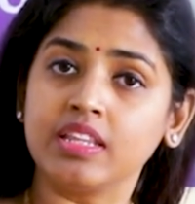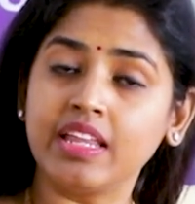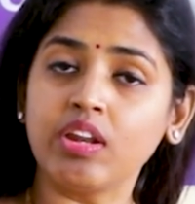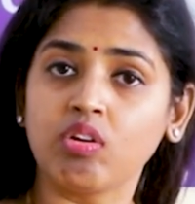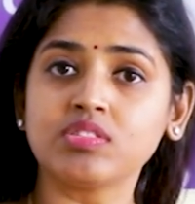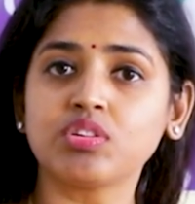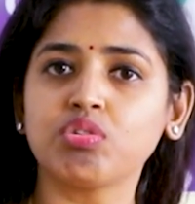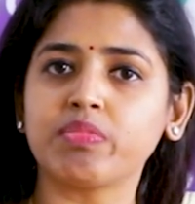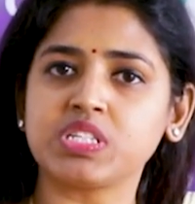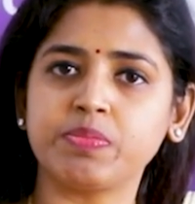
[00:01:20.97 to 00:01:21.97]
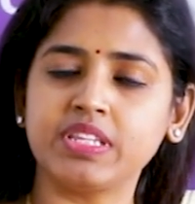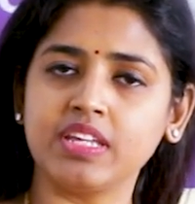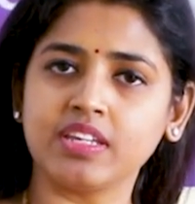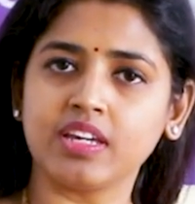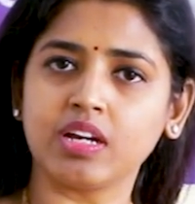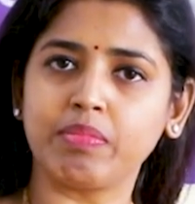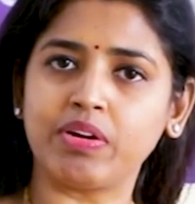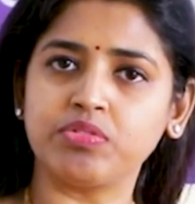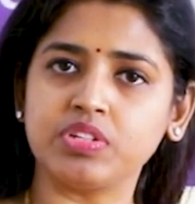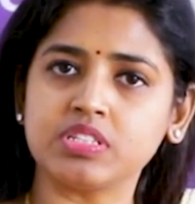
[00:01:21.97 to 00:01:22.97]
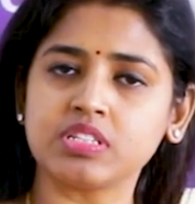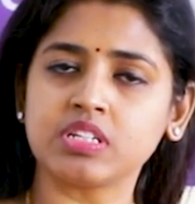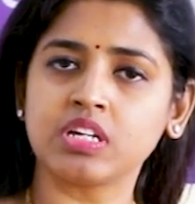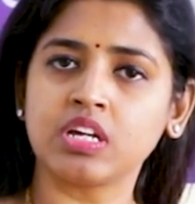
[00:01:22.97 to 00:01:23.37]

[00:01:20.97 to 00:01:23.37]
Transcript: then also you must be thinking about this.